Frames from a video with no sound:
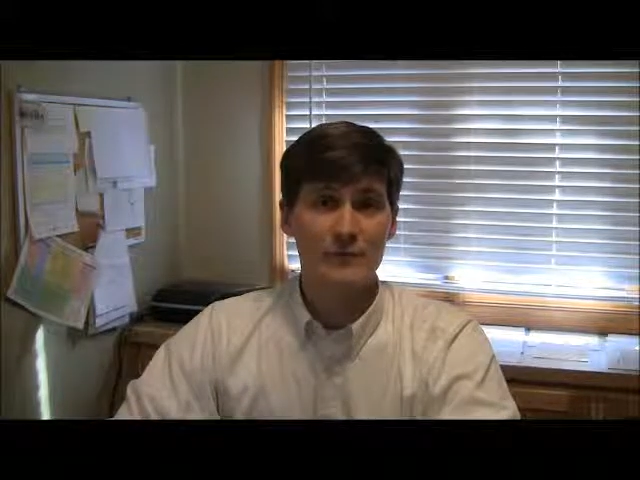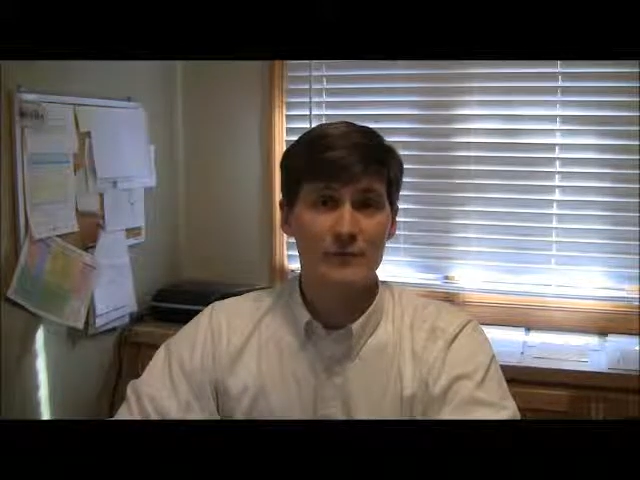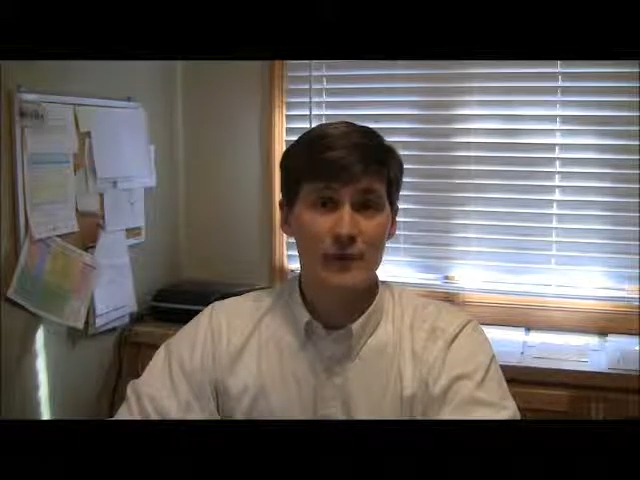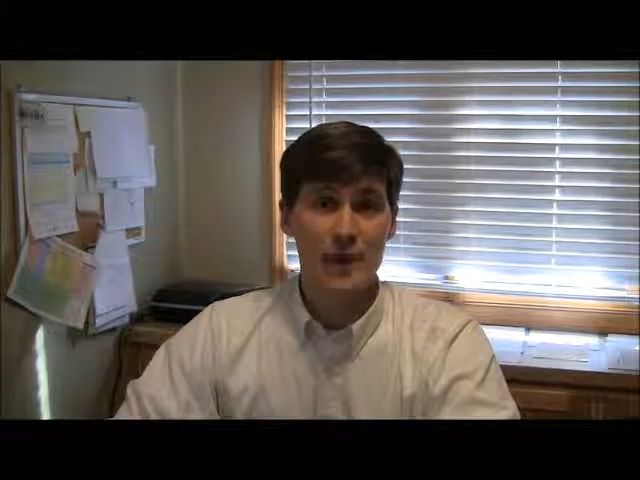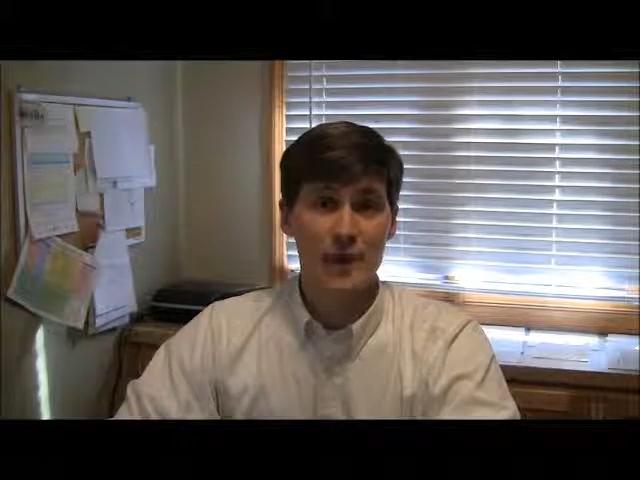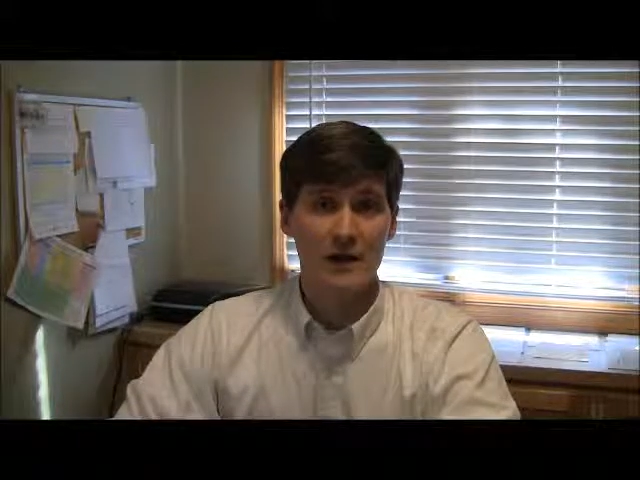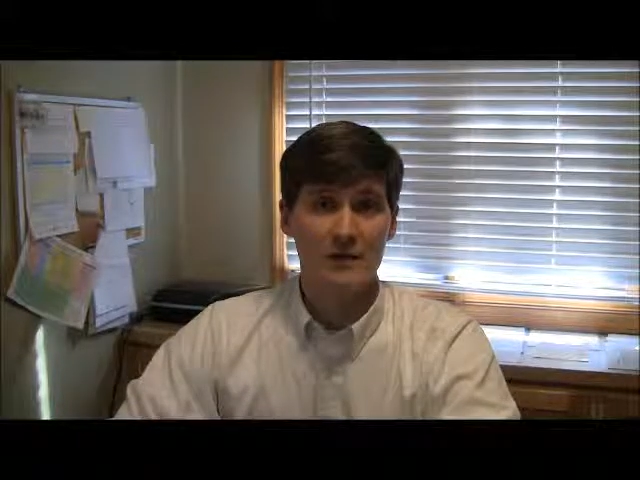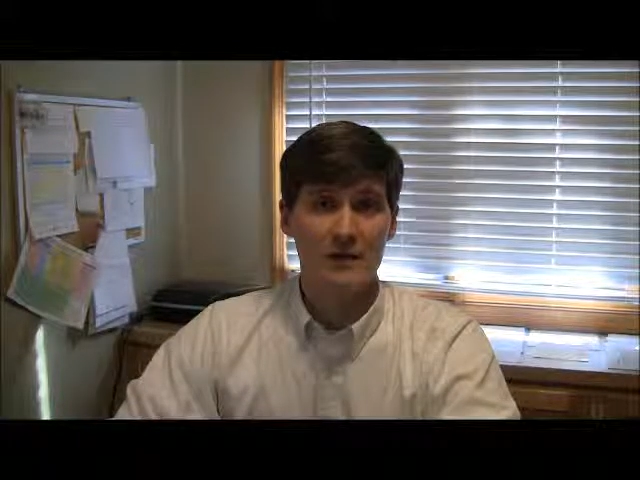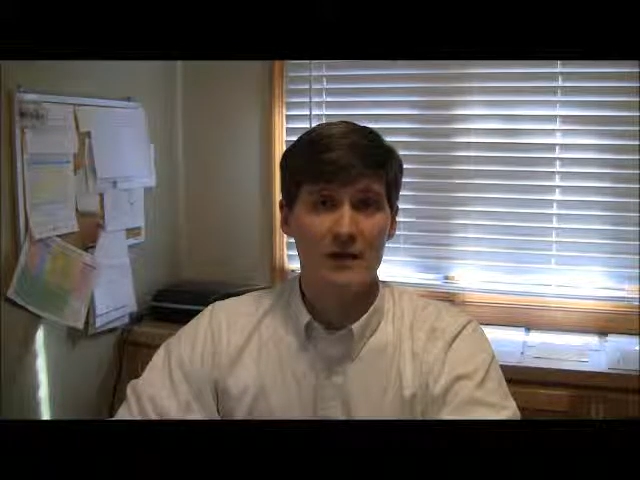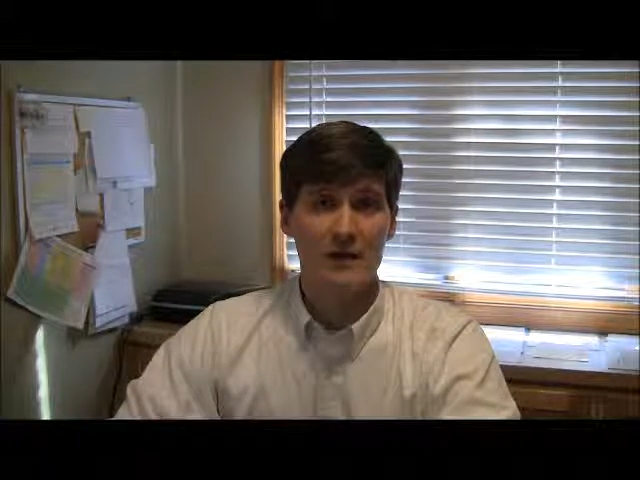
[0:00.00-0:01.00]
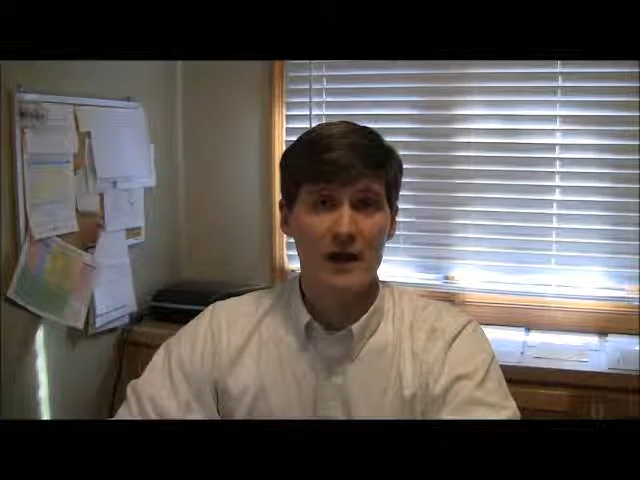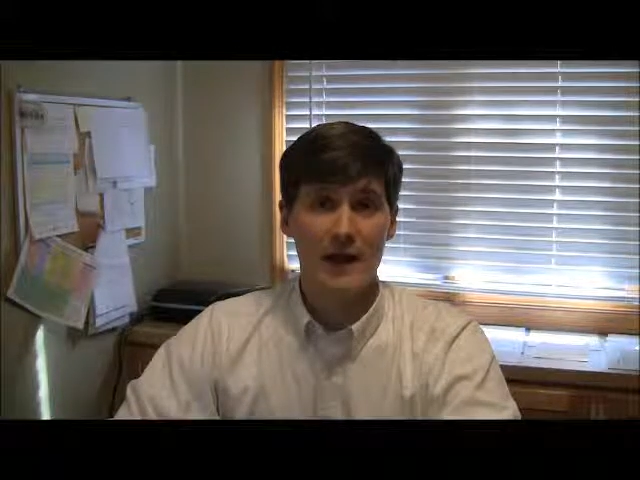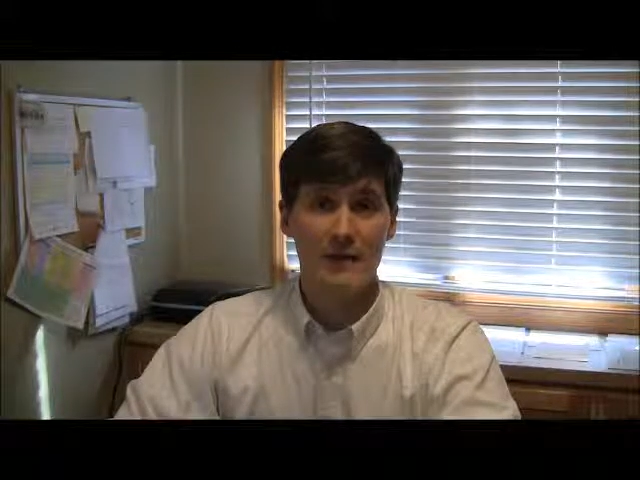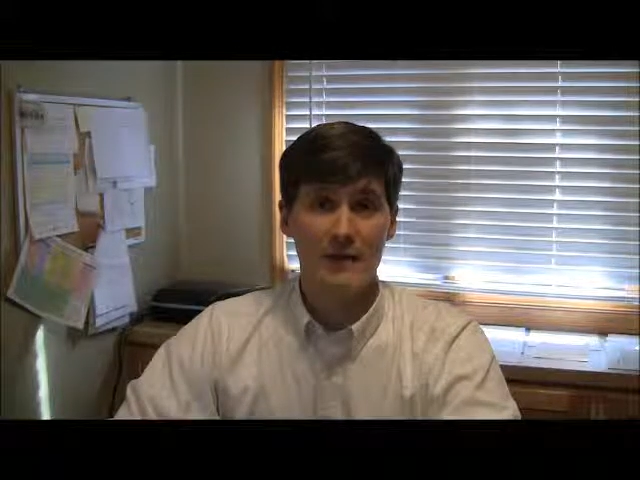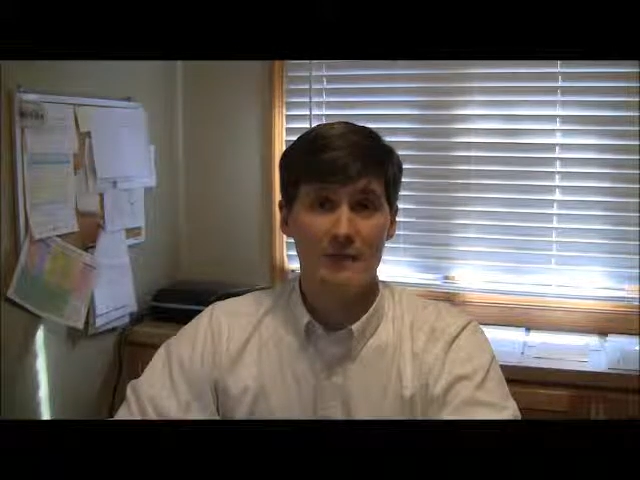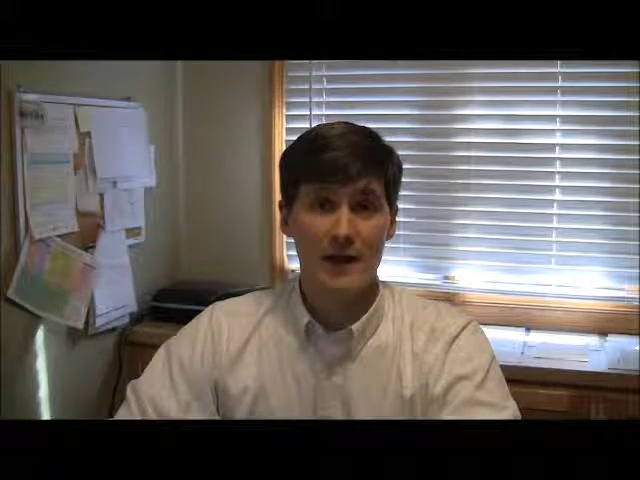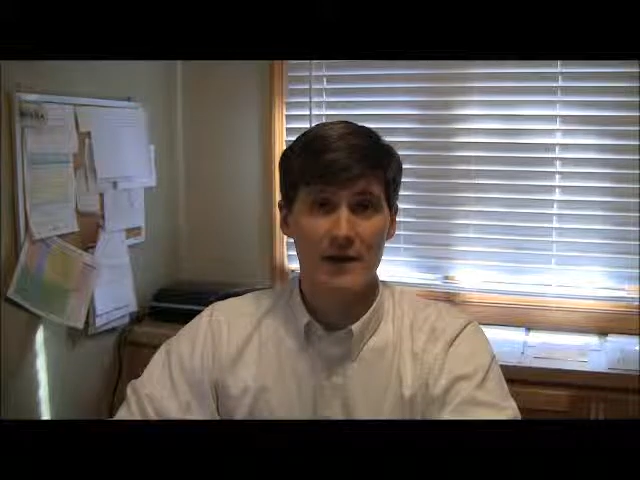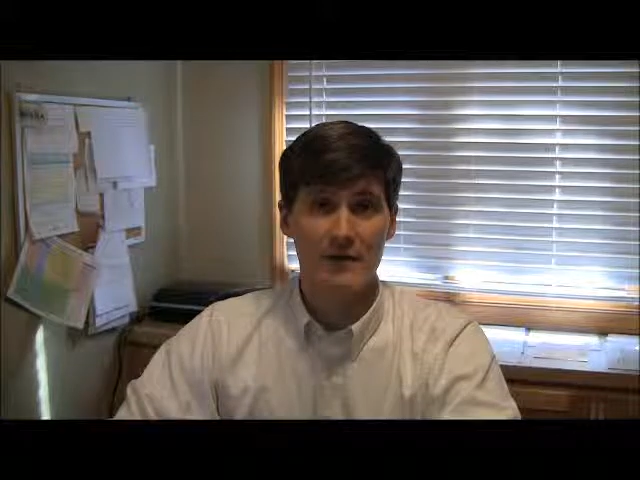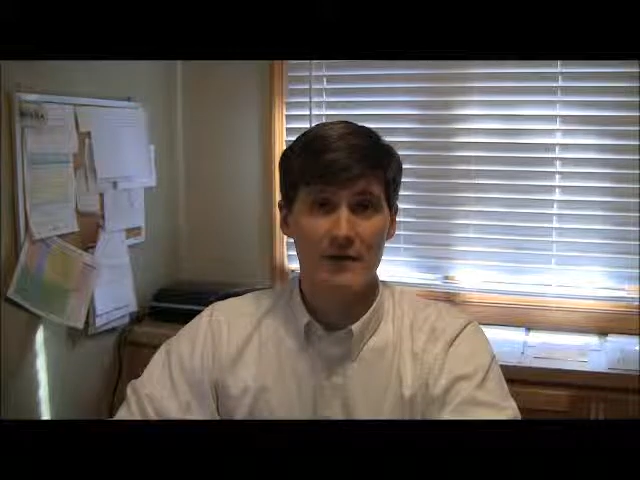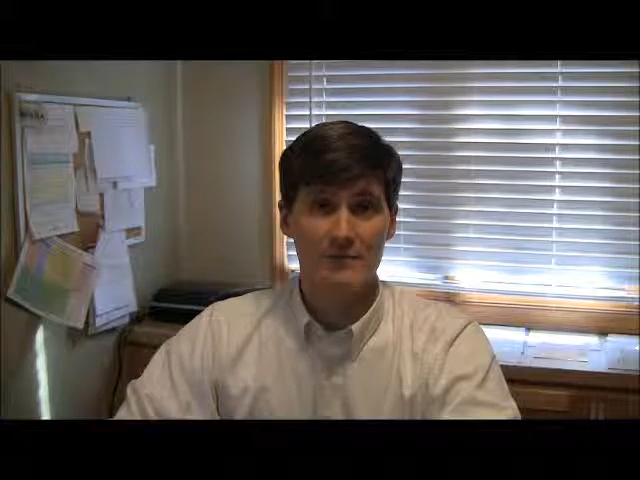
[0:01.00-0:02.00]
with your colleagues in a collaborative
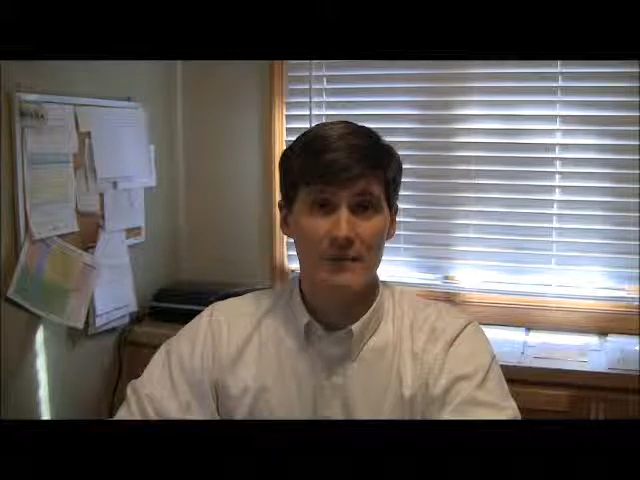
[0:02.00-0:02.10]
manner.